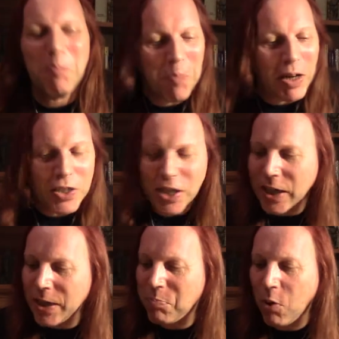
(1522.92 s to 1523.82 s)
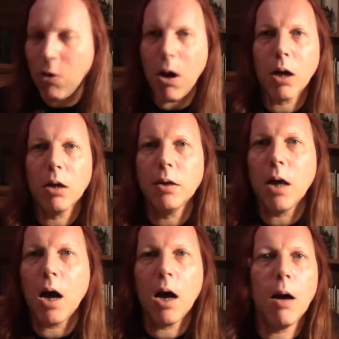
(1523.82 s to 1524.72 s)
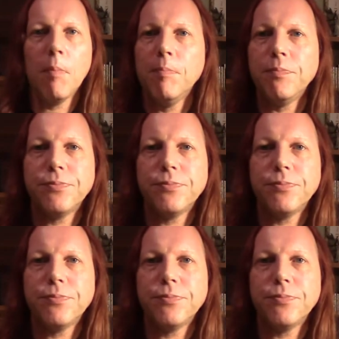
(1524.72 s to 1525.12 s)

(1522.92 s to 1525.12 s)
basically, Port Ellen, a